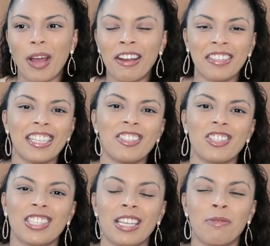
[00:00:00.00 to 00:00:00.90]
everything
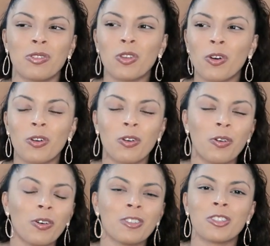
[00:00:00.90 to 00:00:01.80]
just seemed so
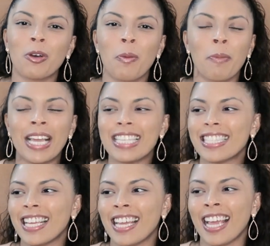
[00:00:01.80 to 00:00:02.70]
cool, so
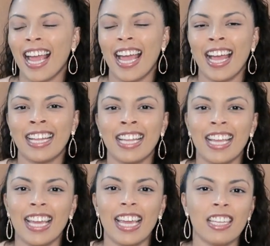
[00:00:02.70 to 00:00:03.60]
amazing, and
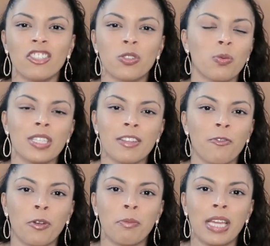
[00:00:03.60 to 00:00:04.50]
it just
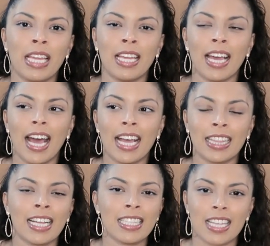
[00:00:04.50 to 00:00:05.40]
wasn't for me
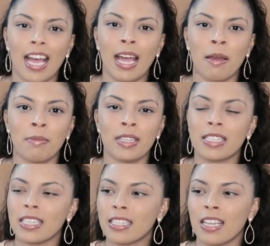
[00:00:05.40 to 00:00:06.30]
at that time, the
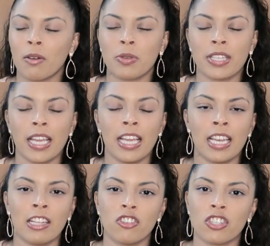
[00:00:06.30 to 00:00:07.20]
season I was
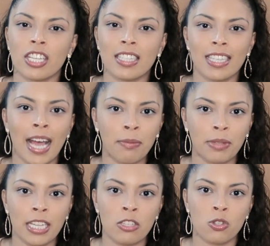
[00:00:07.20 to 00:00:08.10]
in, and just
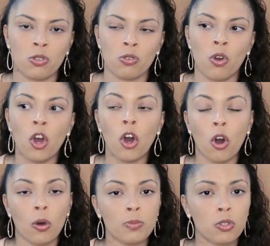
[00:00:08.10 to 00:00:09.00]
adapting to
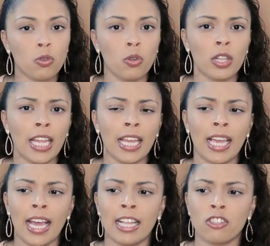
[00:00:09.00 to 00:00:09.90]

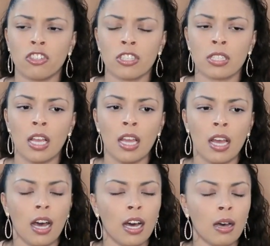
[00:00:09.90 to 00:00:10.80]
homeschooling and just
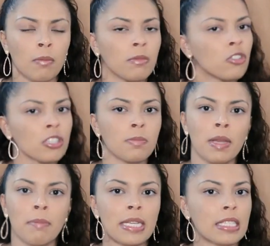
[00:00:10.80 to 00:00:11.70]

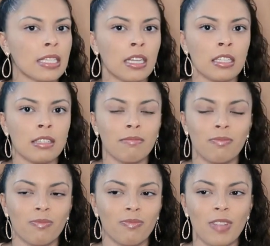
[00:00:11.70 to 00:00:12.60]
me and my son
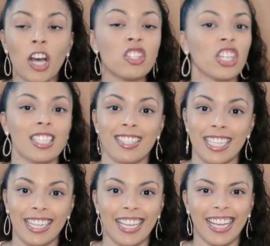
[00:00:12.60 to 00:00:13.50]

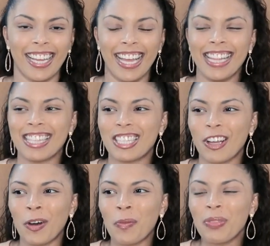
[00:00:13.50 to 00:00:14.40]
adjusting. And
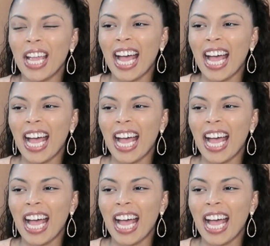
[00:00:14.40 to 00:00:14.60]
so